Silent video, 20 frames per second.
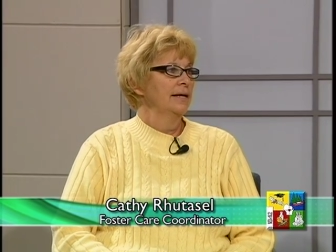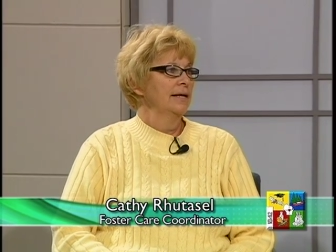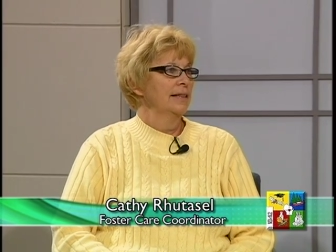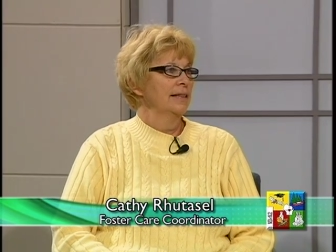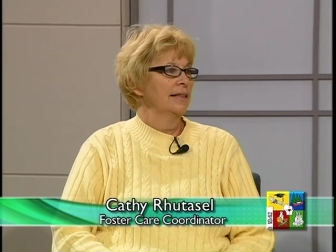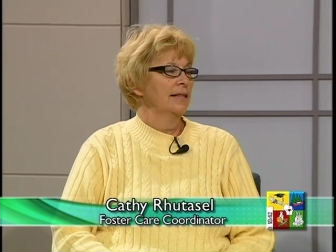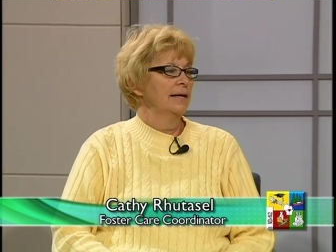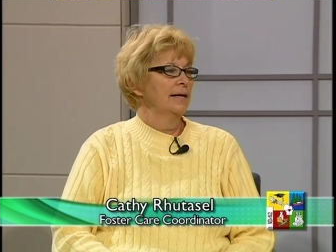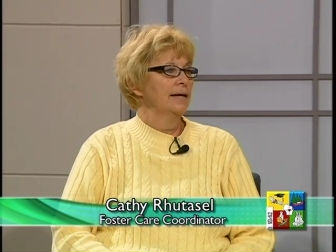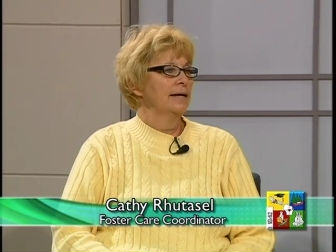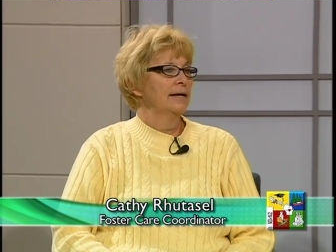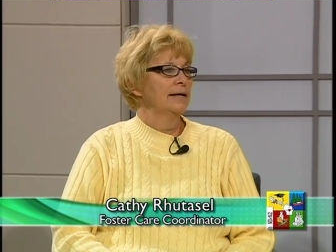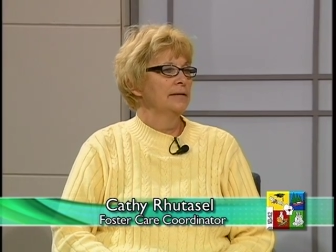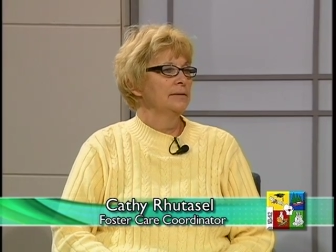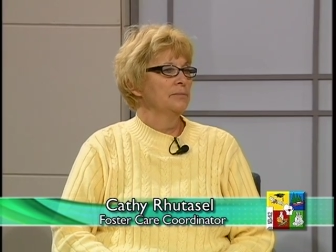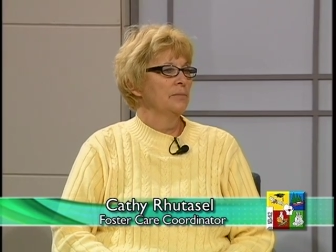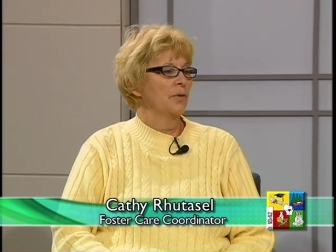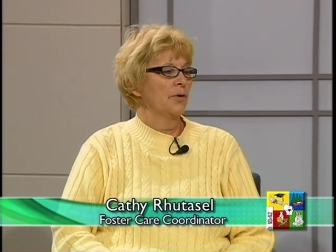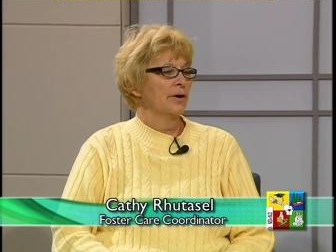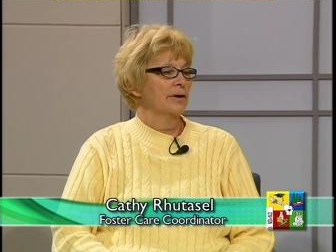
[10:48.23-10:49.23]
then
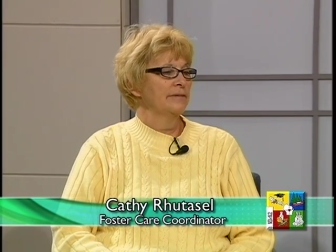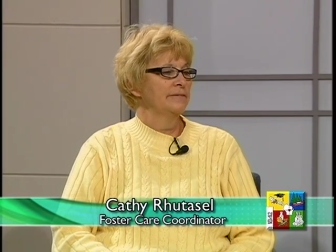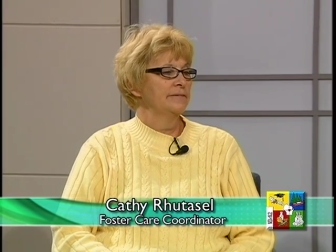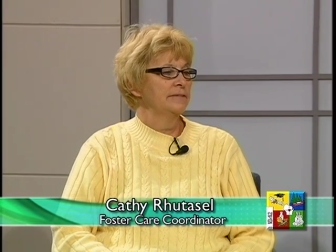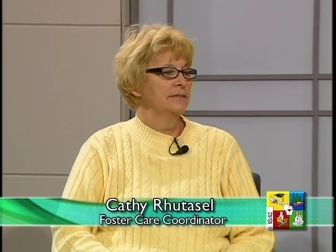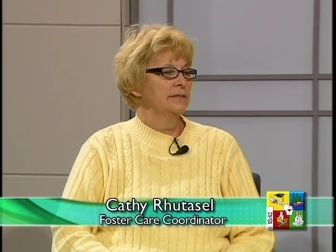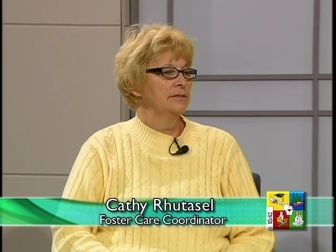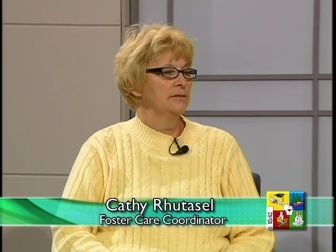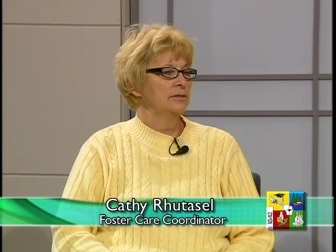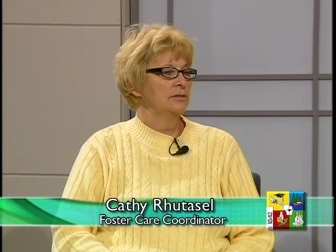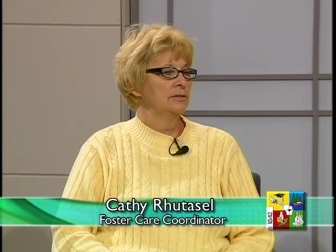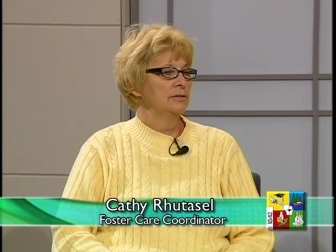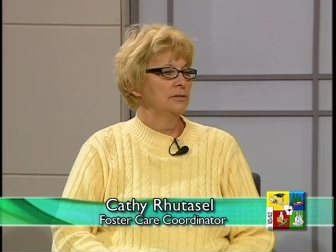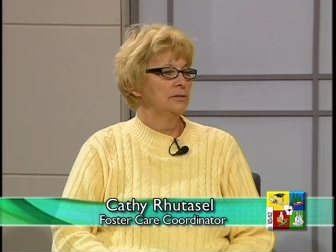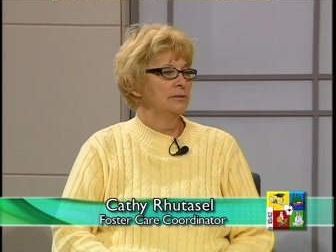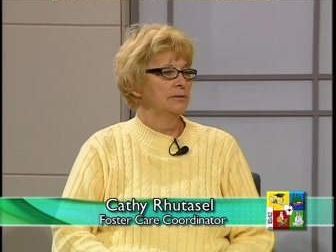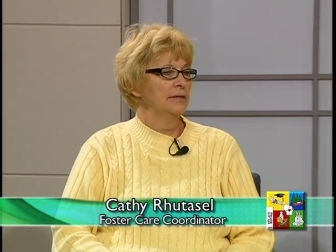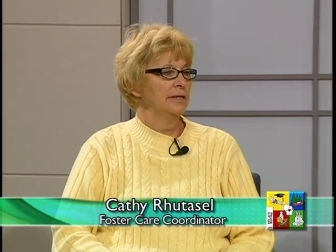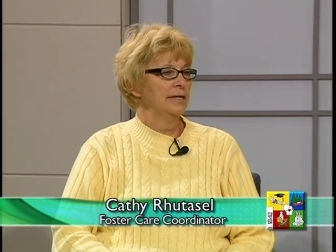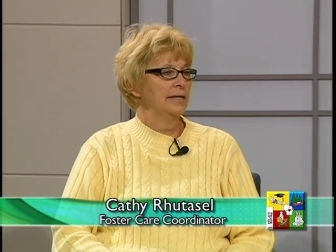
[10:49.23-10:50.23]
morphed into
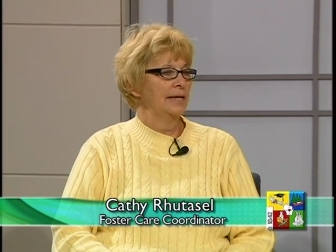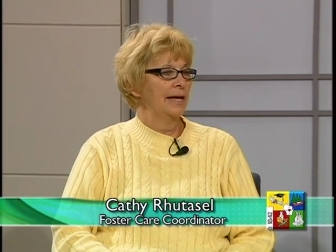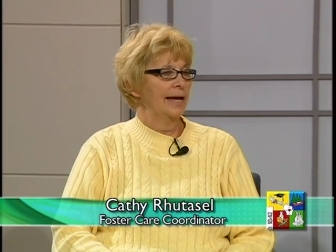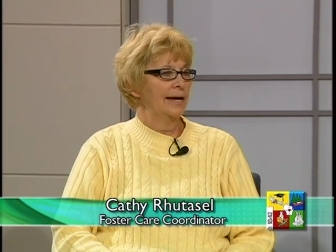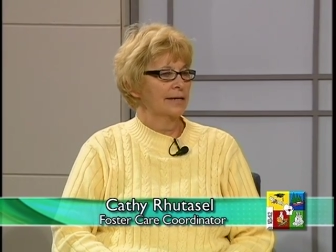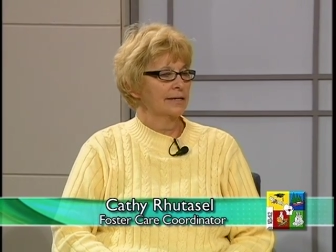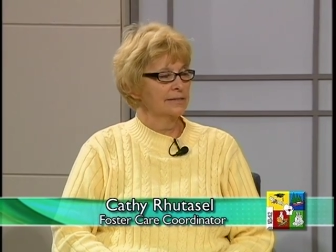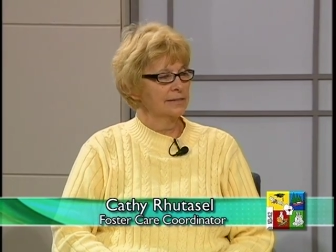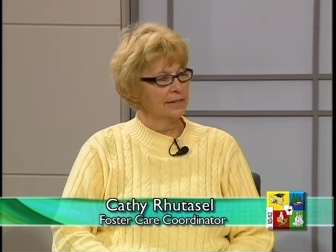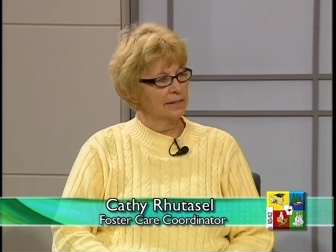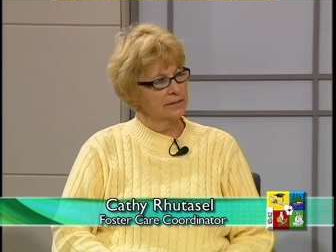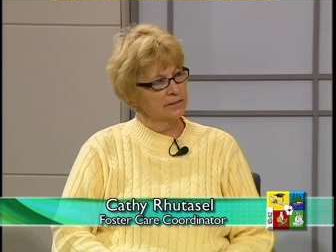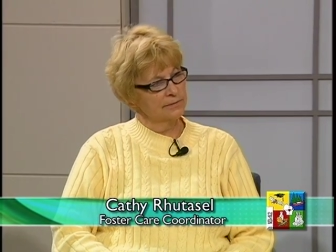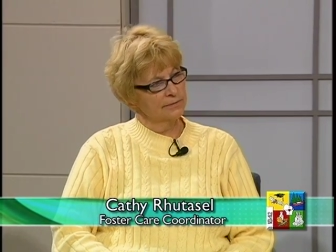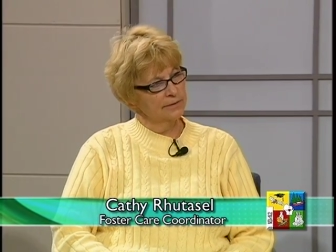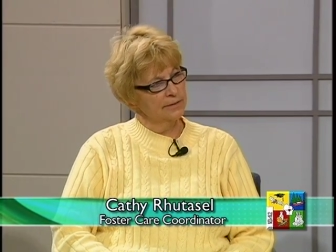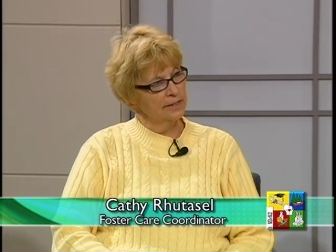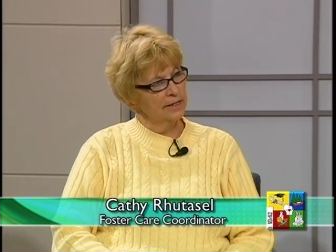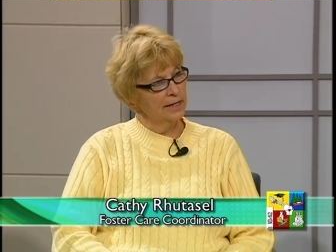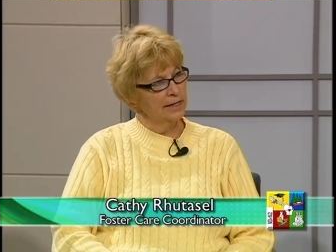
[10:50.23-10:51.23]
doing access
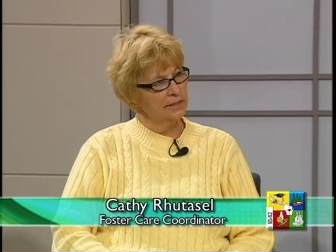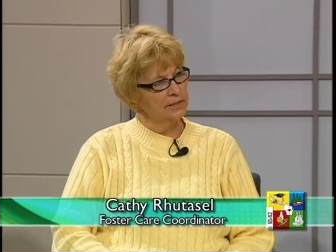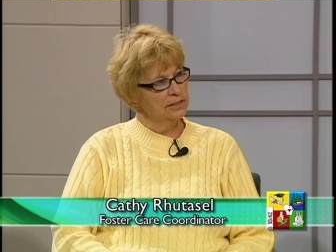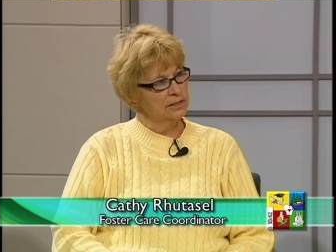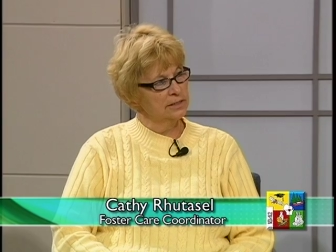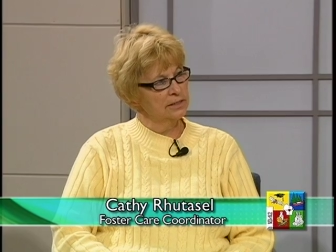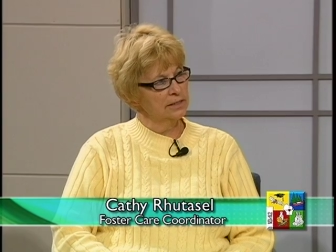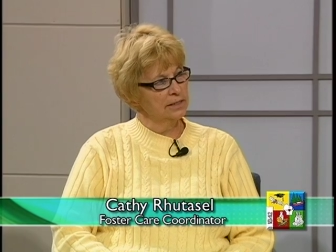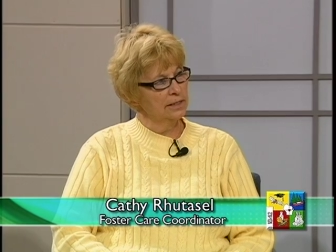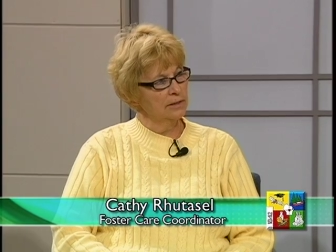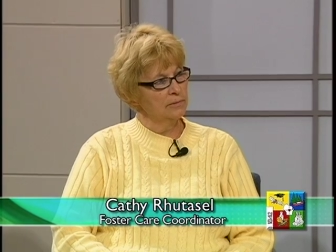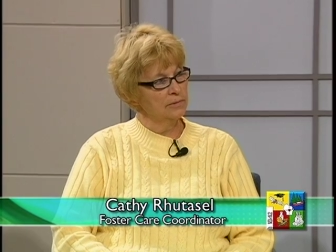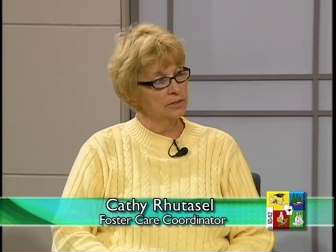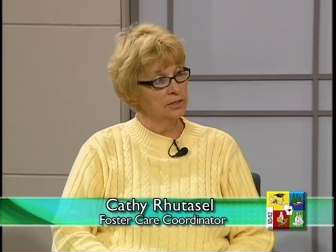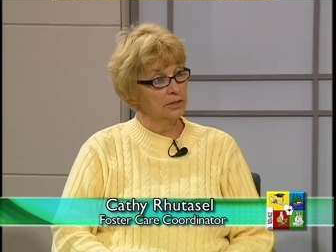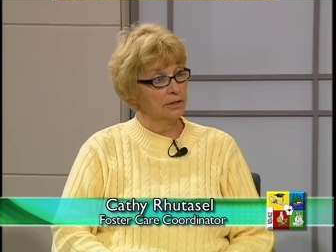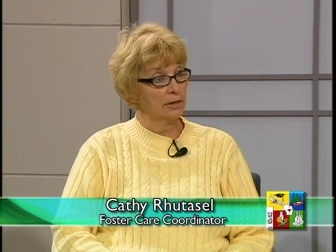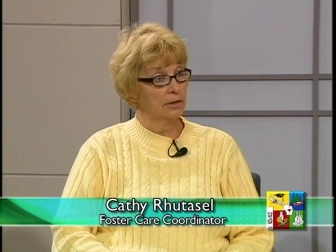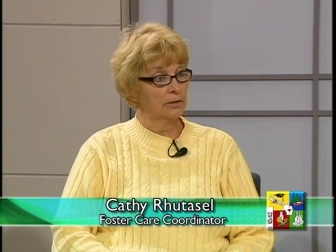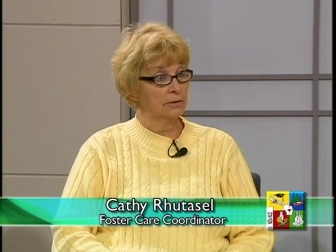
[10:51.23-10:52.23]
for the agency,
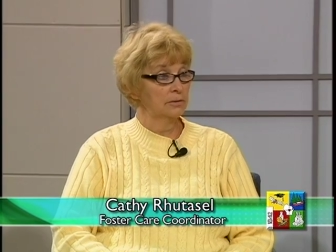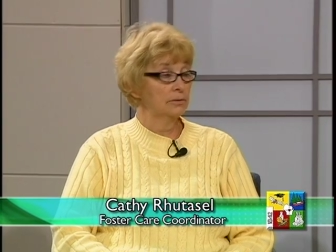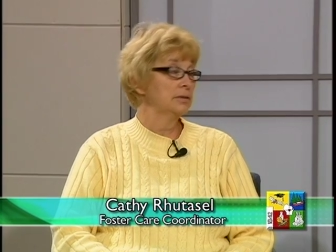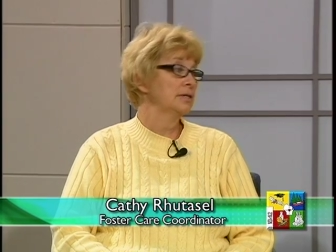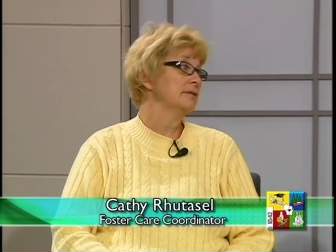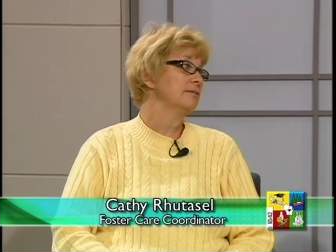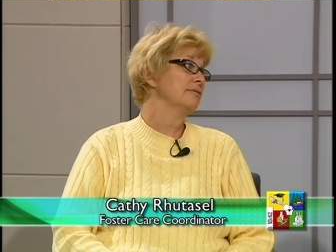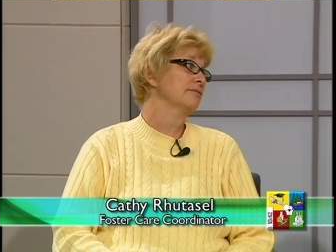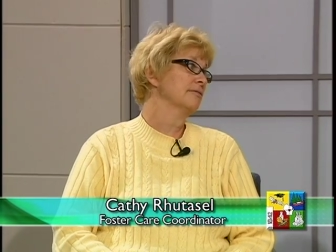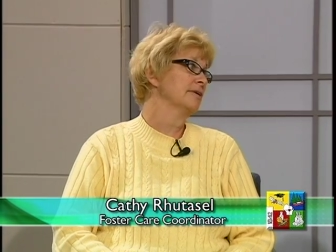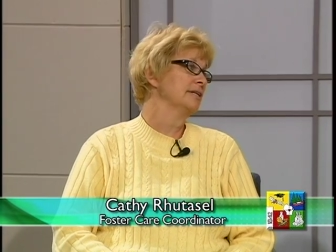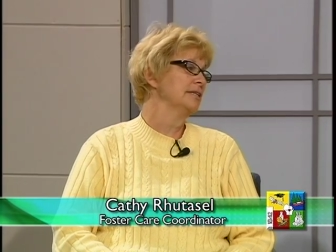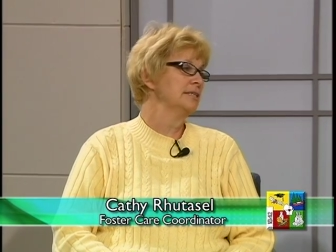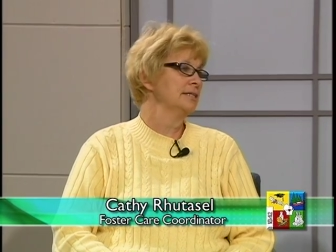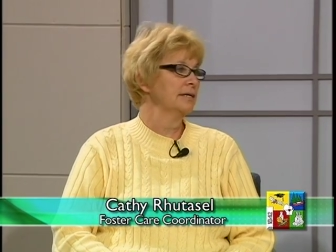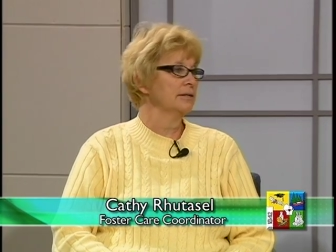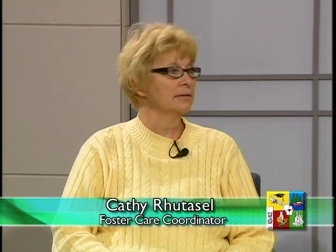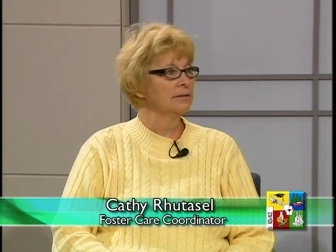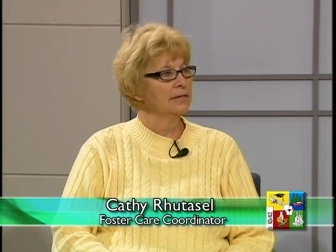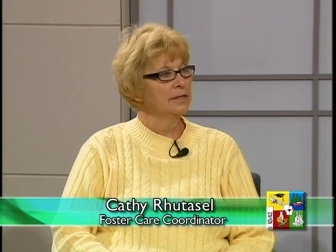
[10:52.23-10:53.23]
which included
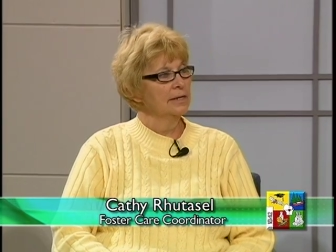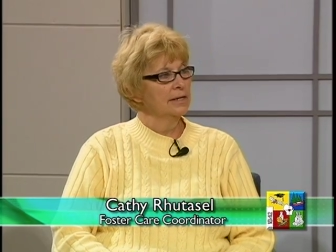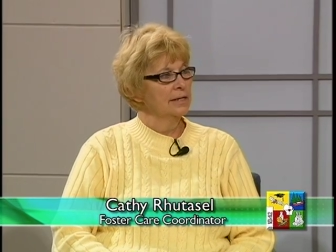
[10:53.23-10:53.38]
front-end